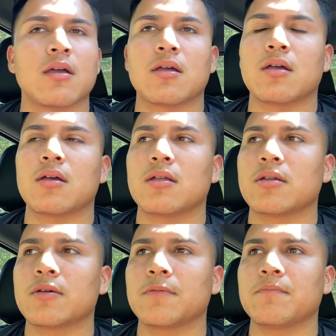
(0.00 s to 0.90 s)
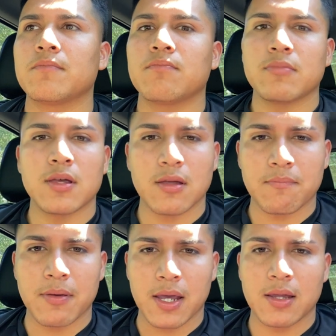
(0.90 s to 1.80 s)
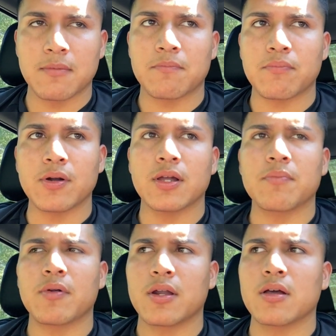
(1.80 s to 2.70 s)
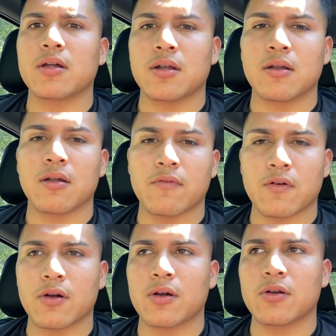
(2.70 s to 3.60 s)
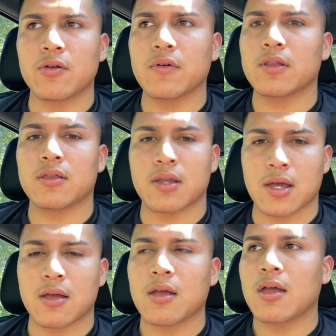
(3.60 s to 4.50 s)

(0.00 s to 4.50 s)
and get paid pretty good for doing that.